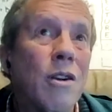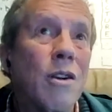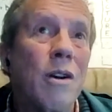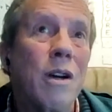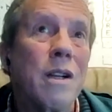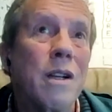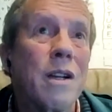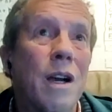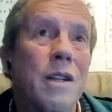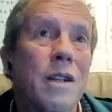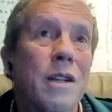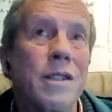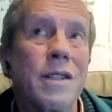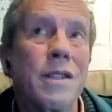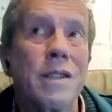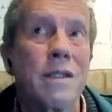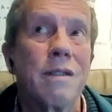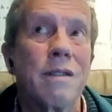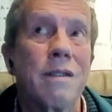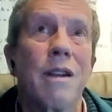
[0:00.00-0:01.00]
Right? So
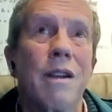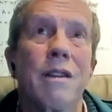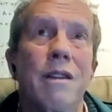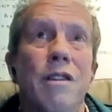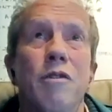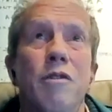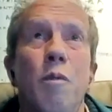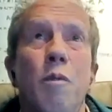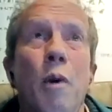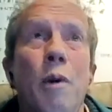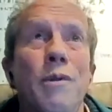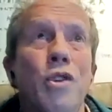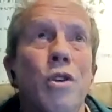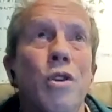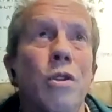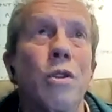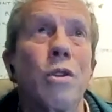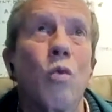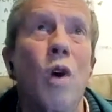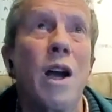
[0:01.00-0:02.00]
I, I just I, you
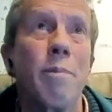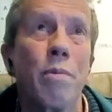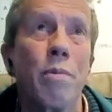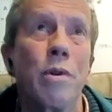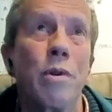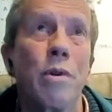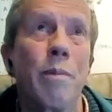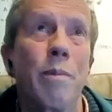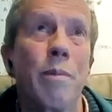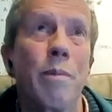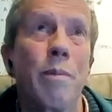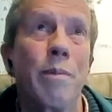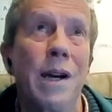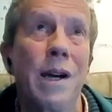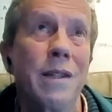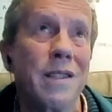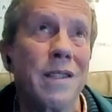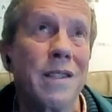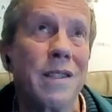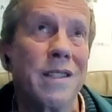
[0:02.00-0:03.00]
probably saw the whiteboard
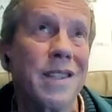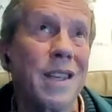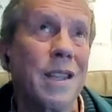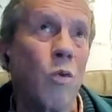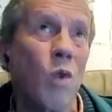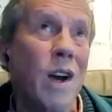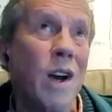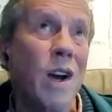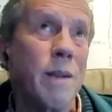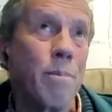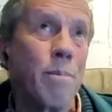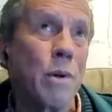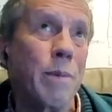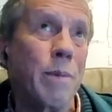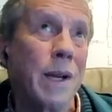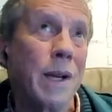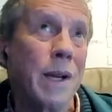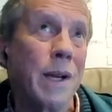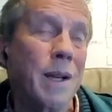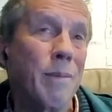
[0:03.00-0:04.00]
behind you see the whiteboard
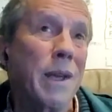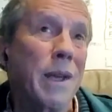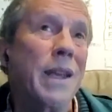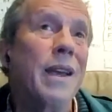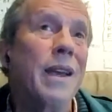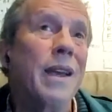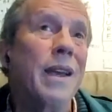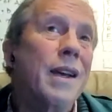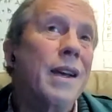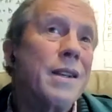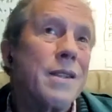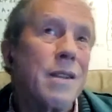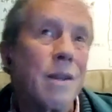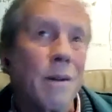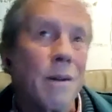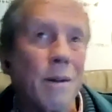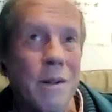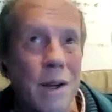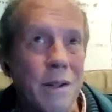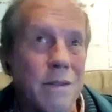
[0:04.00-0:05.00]
behind me. Yeah.
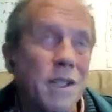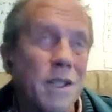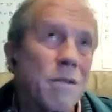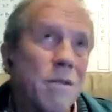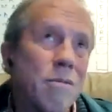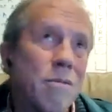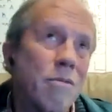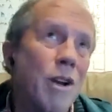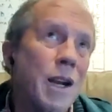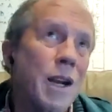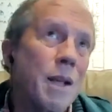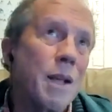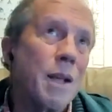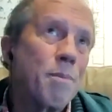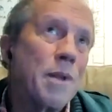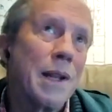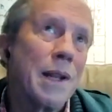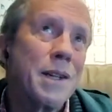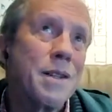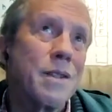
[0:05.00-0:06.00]
So I just write
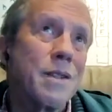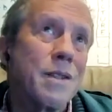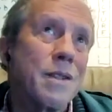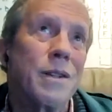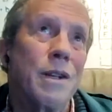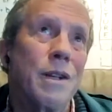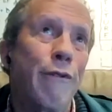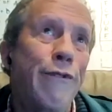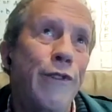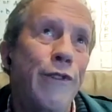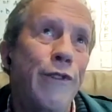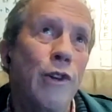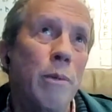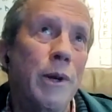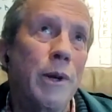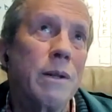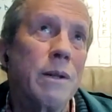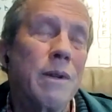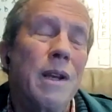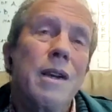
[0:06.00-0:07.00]
up the lectures on it,
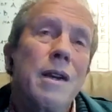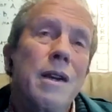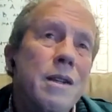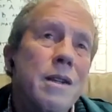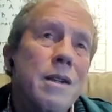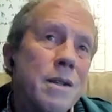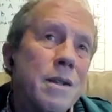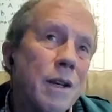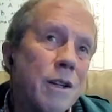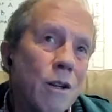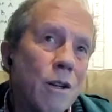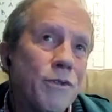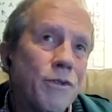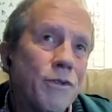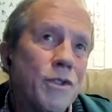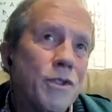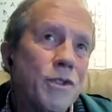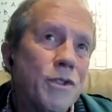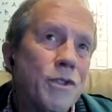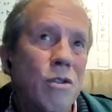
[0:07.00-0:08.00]
film it, send it
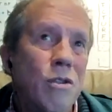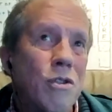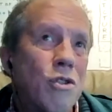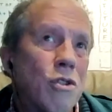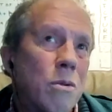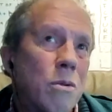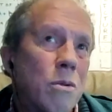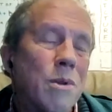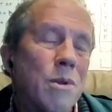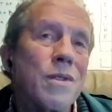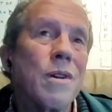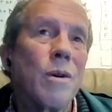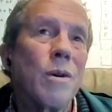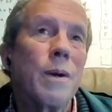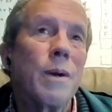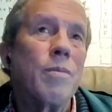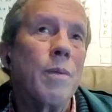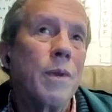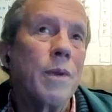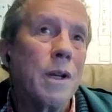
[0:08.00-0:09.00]
off to YouTube and so
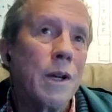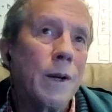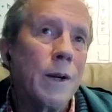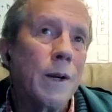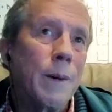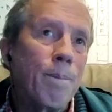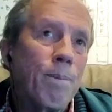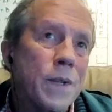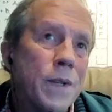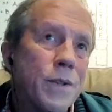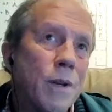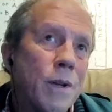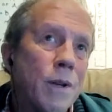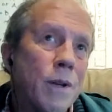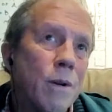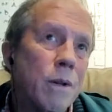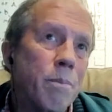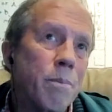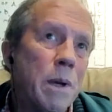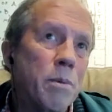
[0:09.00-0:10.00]
on, um,
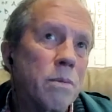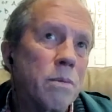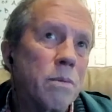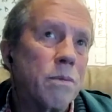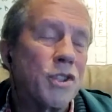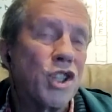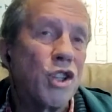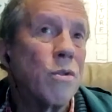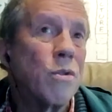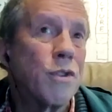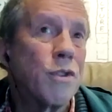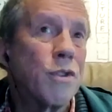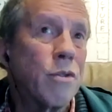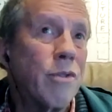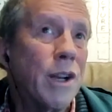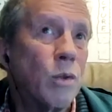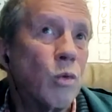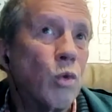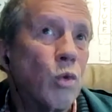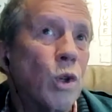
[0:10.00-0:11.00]
so that people,
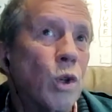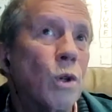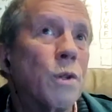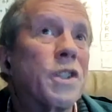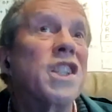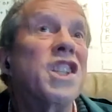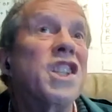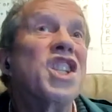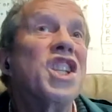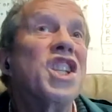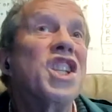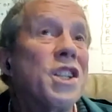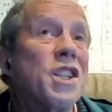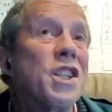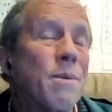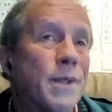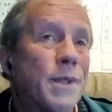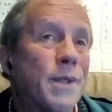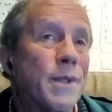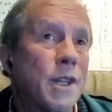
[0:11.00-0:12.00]
students around the world, can
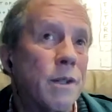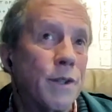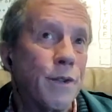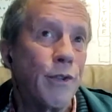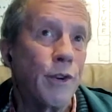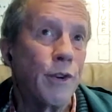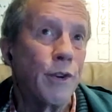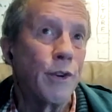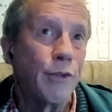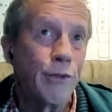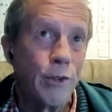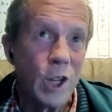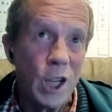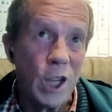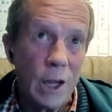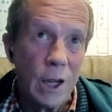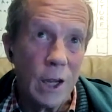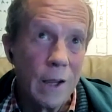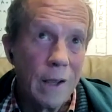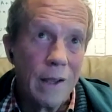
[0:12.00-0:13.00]
teach themselves for
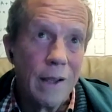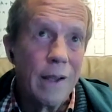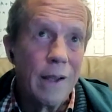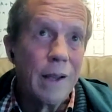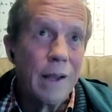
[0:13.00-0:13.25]
free.